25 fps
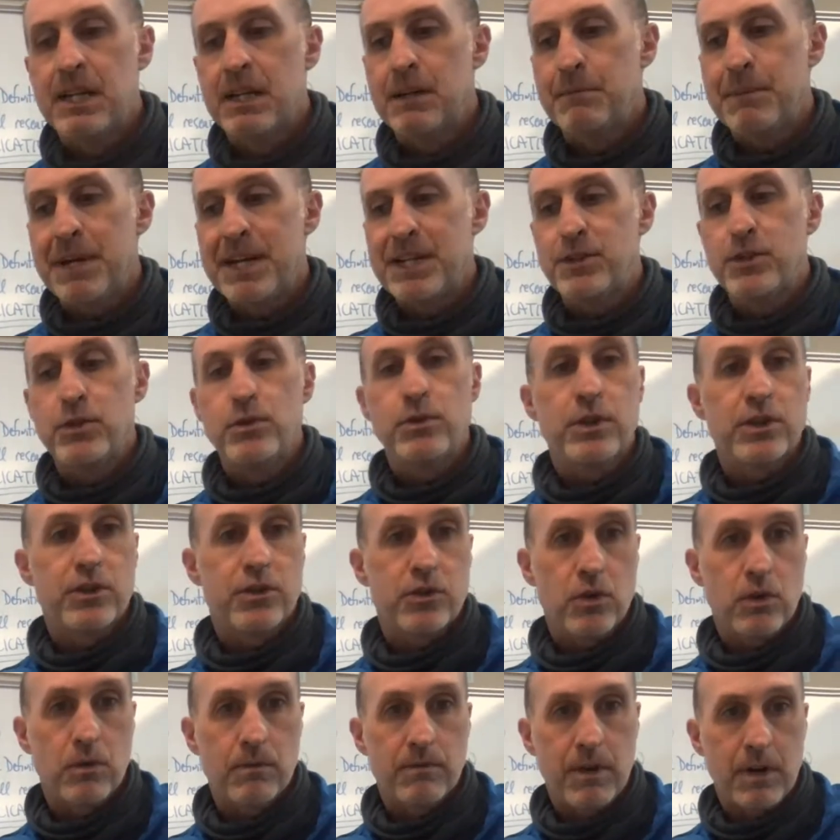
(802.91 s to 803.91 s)
my 2
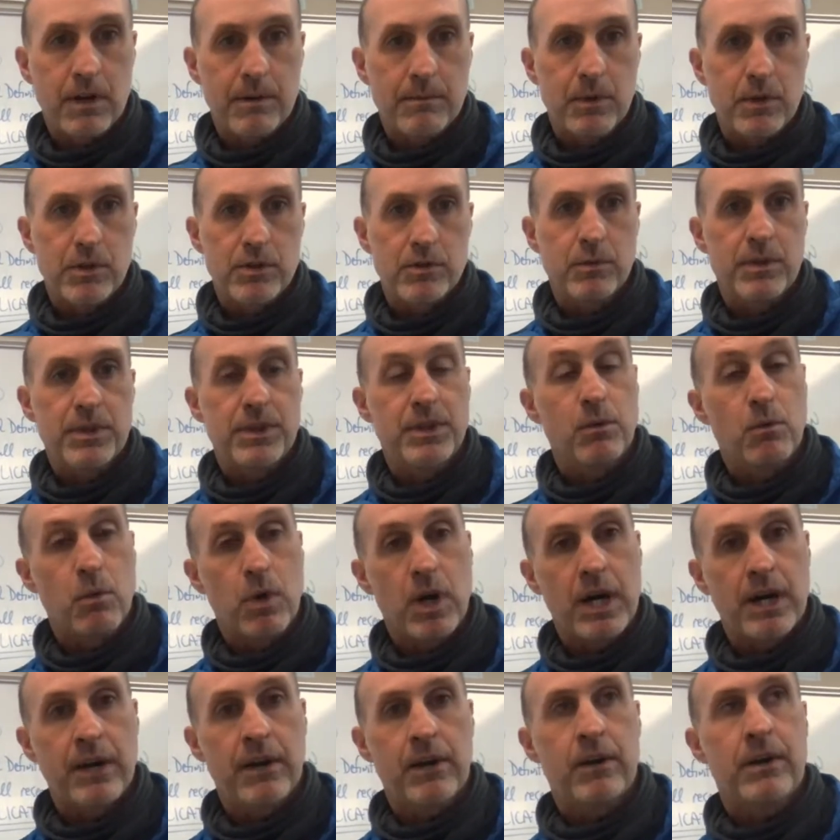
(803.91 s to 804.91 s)
control variables with the
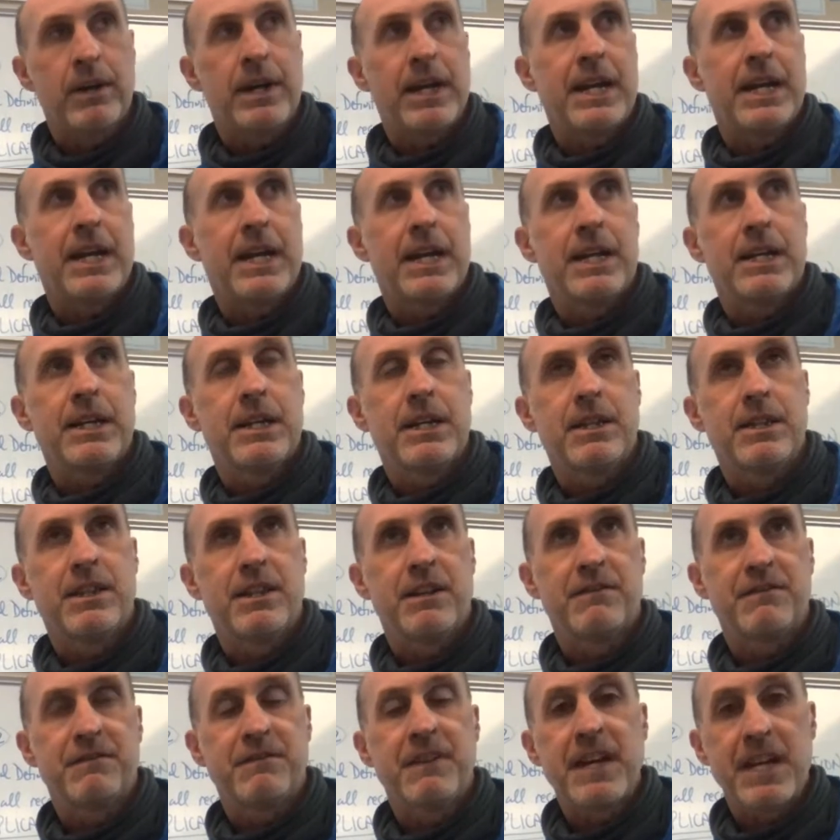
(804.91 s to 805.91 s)
water and
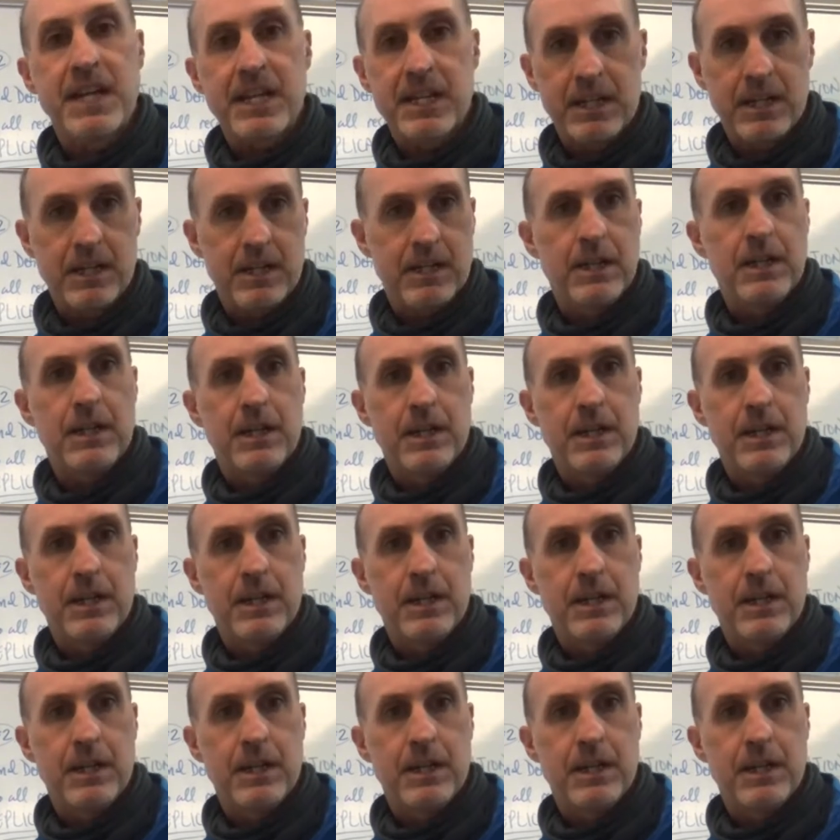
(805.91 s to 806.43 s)
the fake,